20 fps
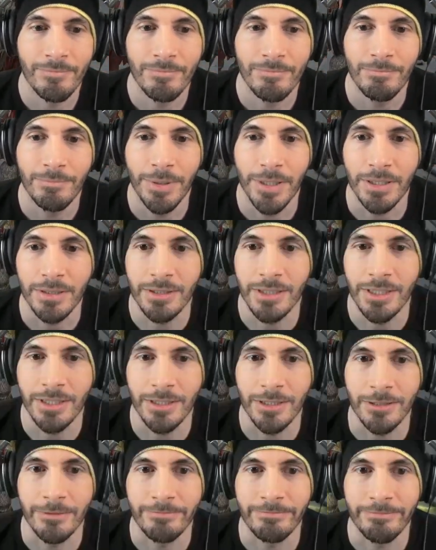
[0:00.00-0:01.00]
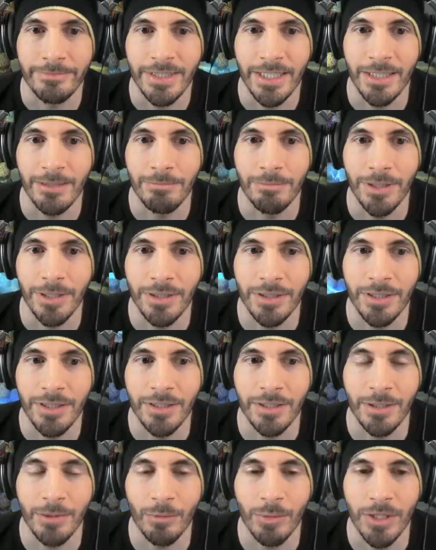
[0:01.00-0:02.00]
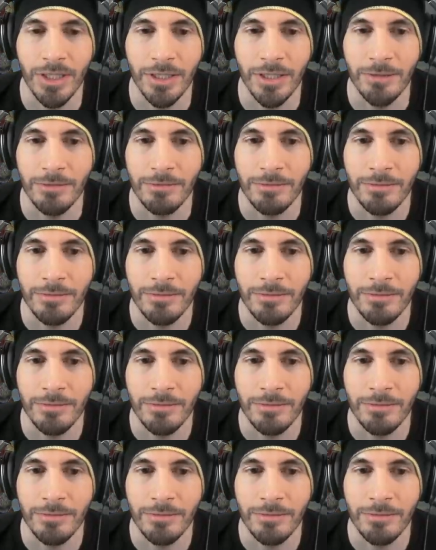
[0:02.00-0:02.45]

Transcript: Better gear. They had better gear than we did.